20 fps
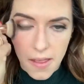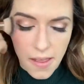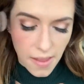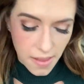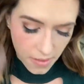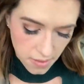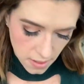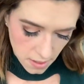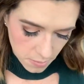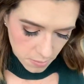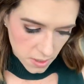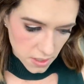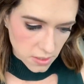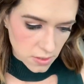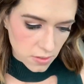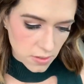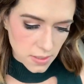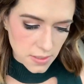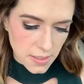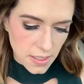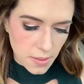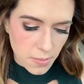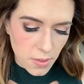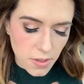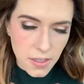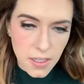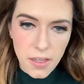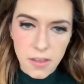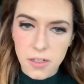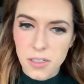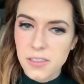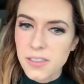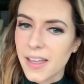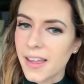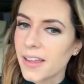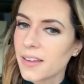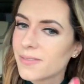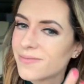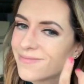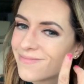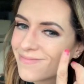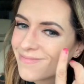and then I'm going to do the same on the other side.